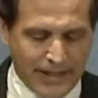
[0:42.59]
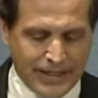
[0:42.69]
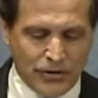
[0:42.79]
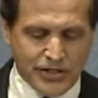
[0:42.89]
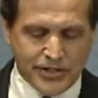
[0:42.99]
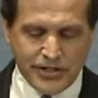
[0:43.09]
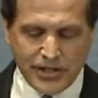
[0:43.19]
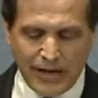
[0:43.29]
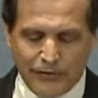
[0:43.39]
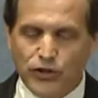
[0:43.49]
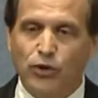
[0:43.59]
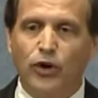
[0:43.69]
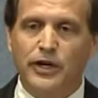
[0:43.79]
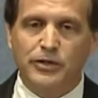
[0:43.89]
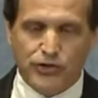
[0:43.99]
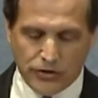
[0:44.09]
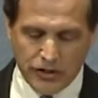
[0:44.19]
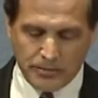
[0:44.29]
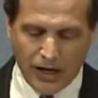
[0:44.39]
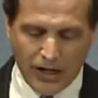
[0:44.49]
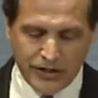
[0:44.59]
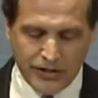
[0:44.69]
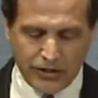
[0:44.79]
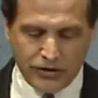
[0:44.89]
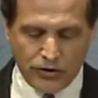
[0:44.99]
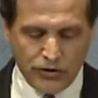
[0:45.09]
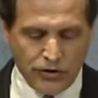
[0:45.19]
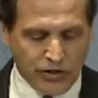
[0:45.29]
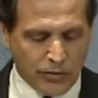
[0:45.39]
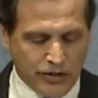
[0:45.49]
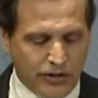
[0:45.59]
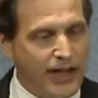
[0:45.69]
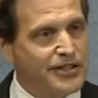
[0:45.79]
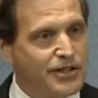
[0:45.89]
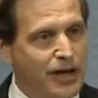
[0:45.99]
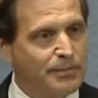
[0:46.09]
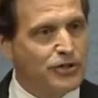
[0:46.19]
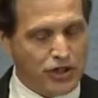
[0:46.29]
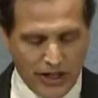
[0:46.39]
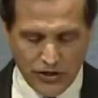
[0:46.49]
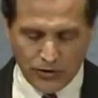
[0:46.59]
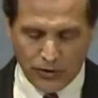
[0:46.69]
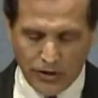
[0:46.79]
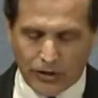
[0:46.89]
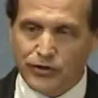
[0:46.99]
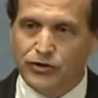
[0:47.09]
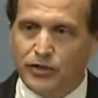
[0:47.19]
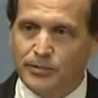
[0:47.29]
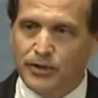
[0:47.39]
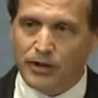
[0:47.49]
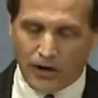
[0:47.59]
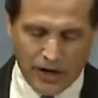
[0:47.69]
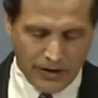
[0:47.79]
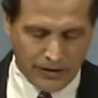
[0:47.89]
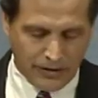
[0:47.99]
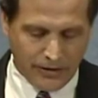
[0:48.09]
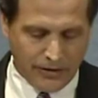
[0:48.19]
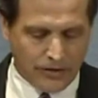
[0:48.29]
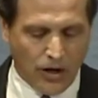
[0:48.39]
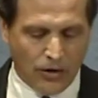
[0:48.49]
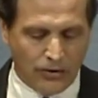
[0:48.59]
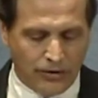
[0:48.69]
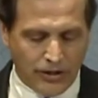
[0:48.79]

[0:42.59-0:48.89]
Now, is this the same for your auto insurance policy? Do you use it when you gas up or change your oil or tune up your car? No.